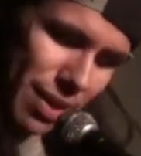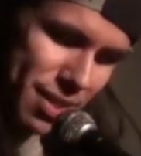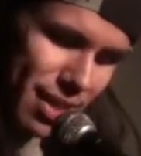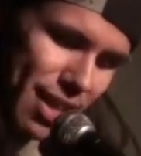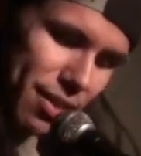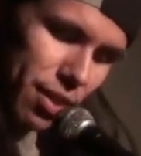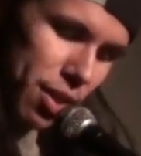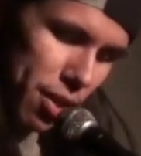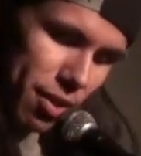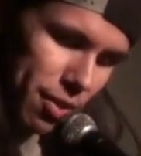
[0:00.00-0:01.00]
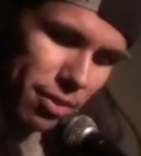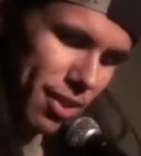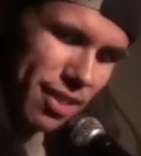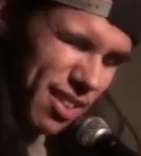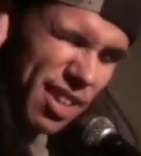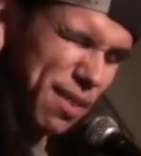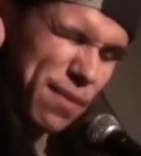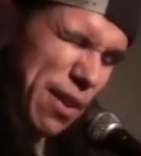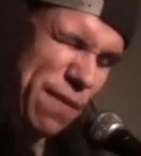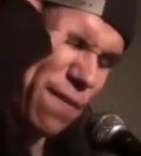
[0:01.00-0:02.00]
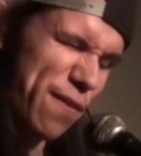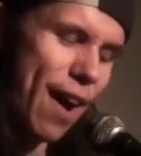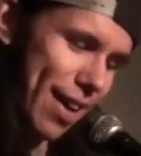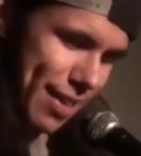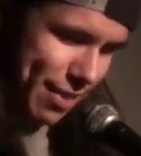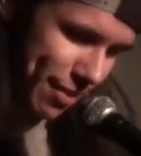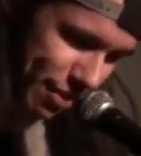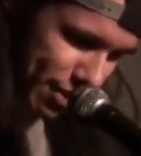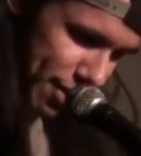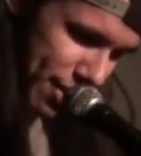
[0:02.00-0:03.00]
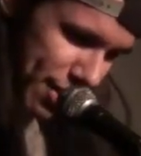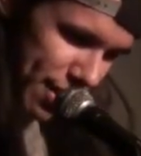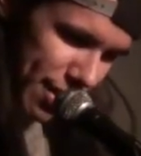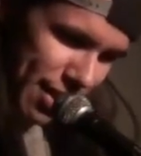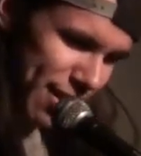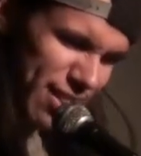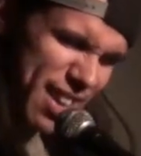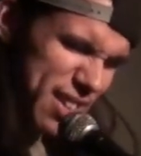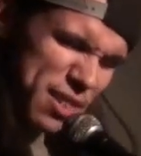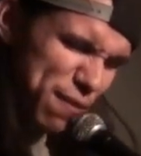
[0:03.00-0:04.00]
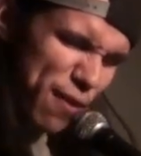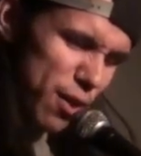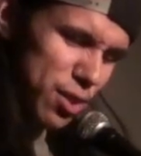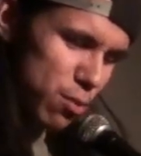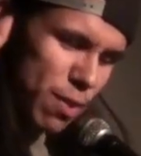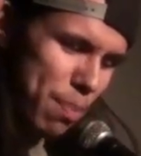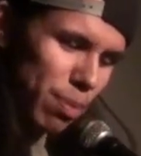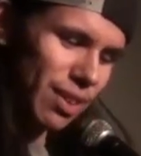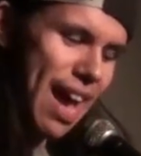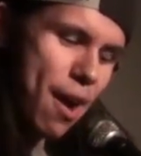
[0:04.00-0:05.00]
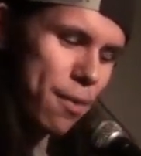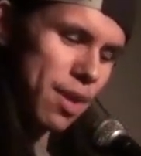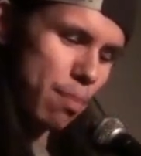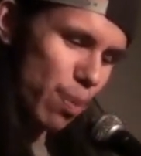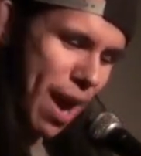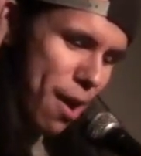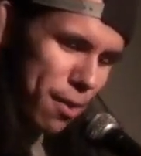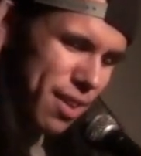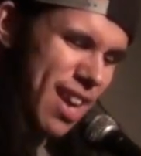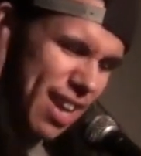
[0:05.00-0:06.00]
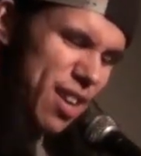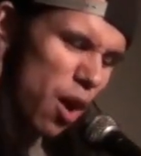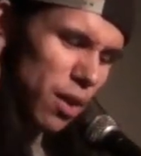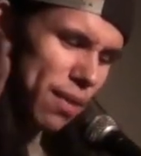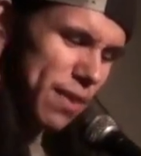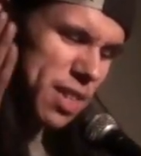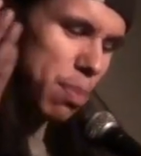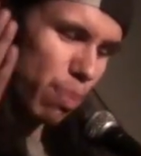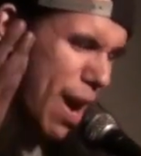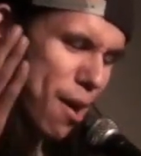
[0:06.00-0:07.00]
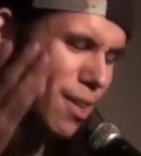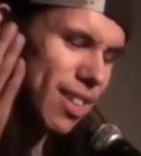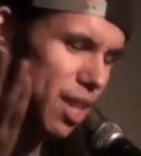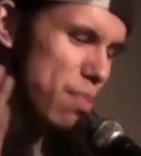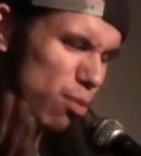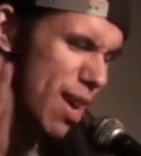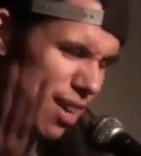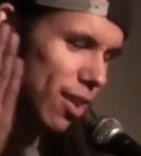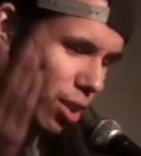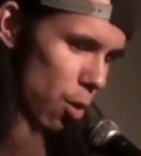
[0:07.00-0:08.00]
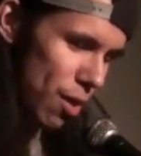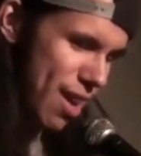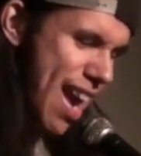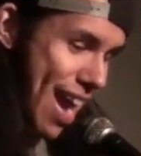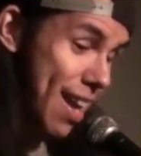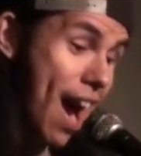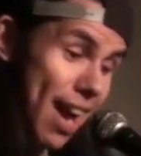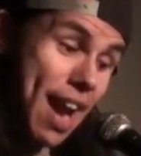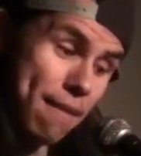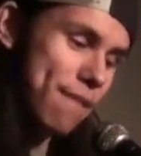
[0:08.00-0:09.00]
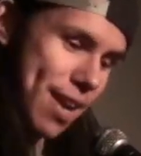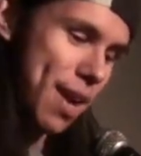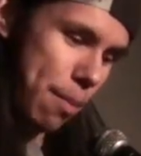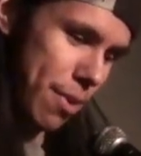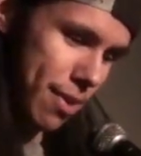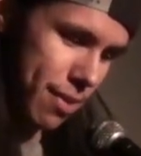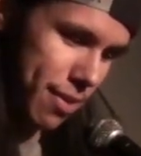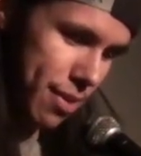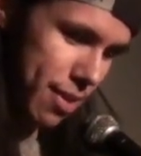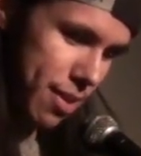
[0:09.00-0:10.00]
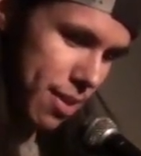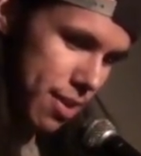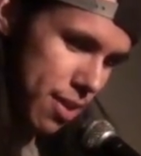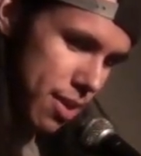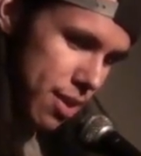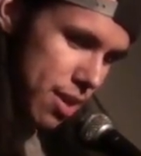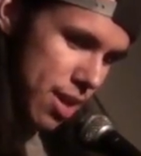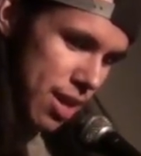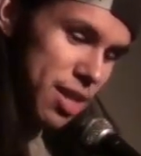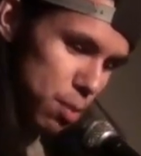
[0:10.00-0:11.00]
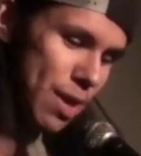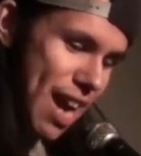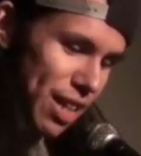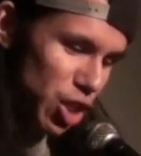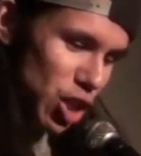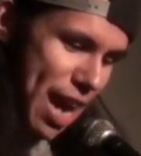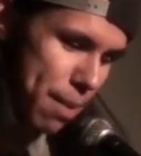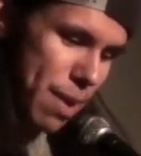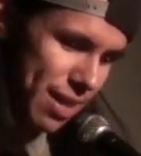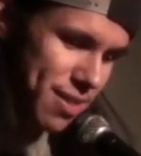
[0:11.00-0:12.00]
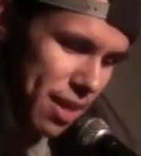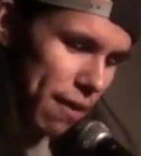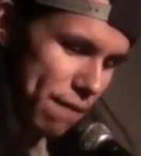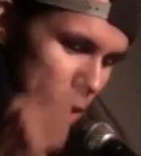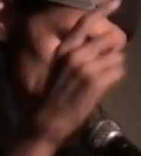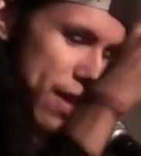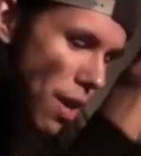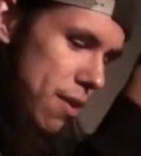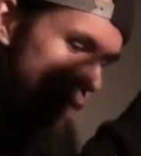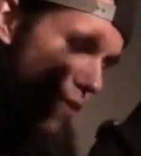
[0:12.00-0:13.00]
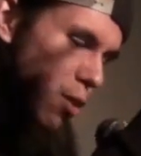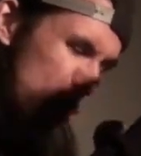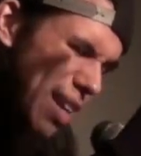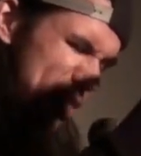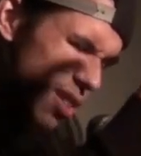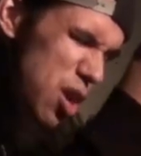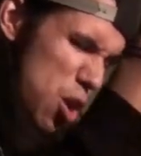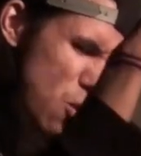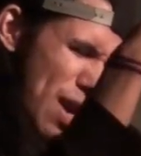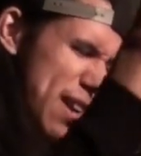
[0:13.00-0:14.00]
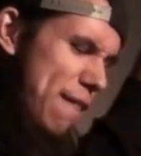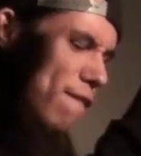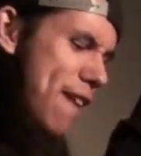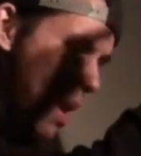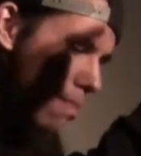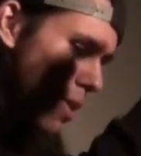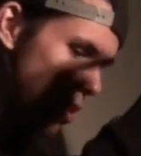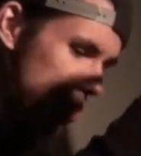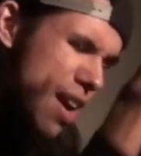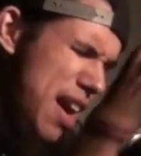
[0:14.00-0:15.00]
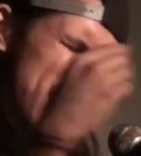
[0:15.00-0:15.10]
pissing at the urinal didn't give a fuck. He let his farts rip loud and proud in all of its brown and liberated glory, and I envy him. Because when I shat myself out there a few weeks ago in a fat burger,